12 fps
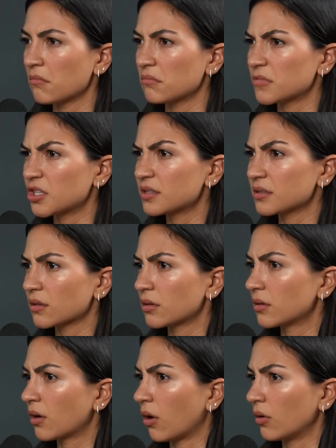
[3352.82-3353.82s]
just
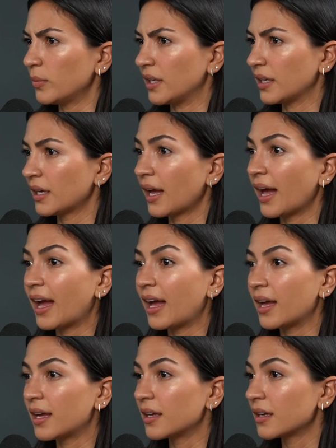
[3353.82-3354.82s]
call me.
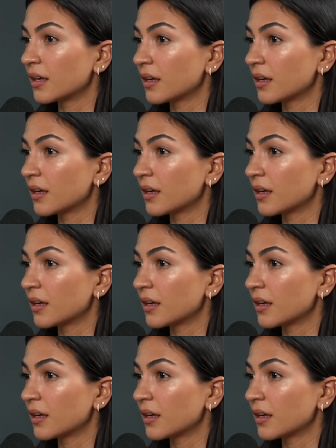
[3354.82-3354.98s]
Hey,